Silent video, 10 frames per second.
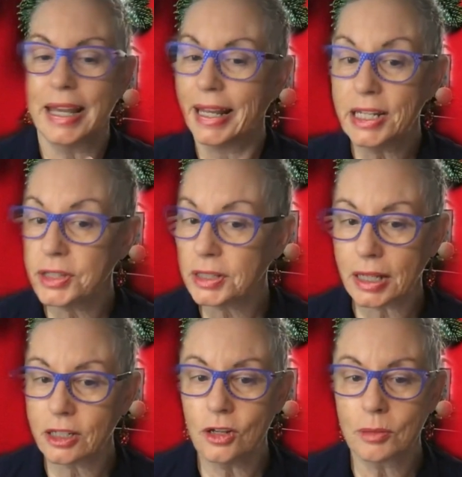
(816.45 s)
anything
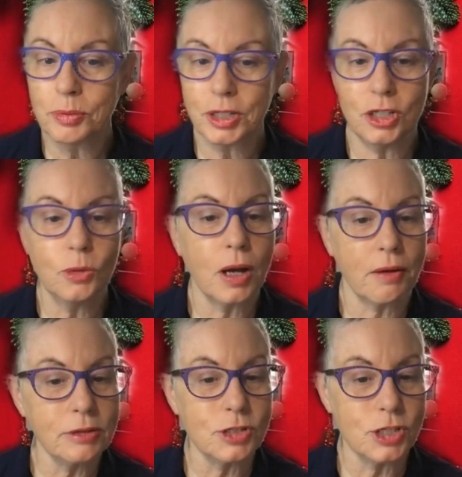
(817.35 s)
that you can put a
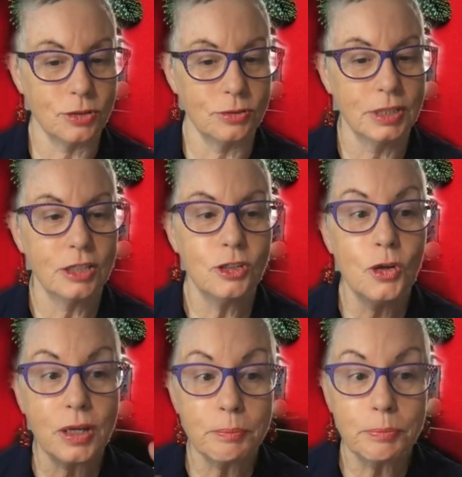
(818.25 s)
URL to,
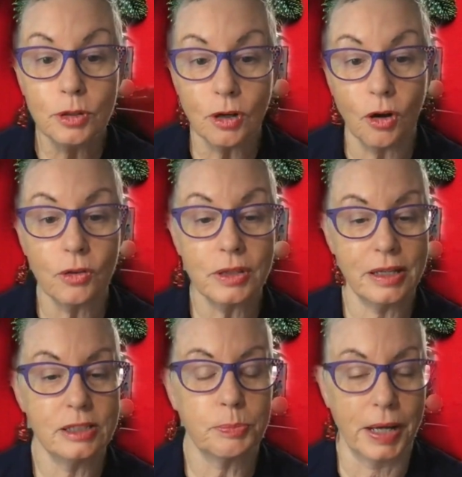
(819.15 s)
you can put on
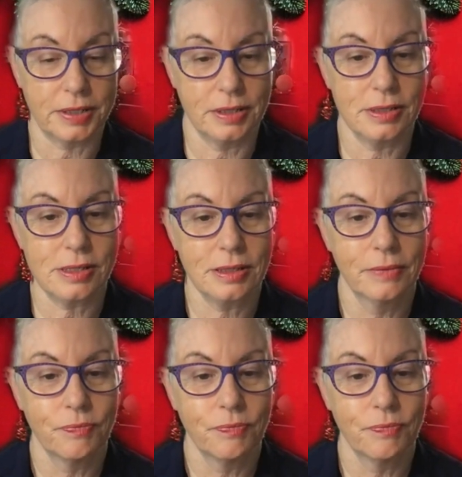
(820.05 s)
these buttons.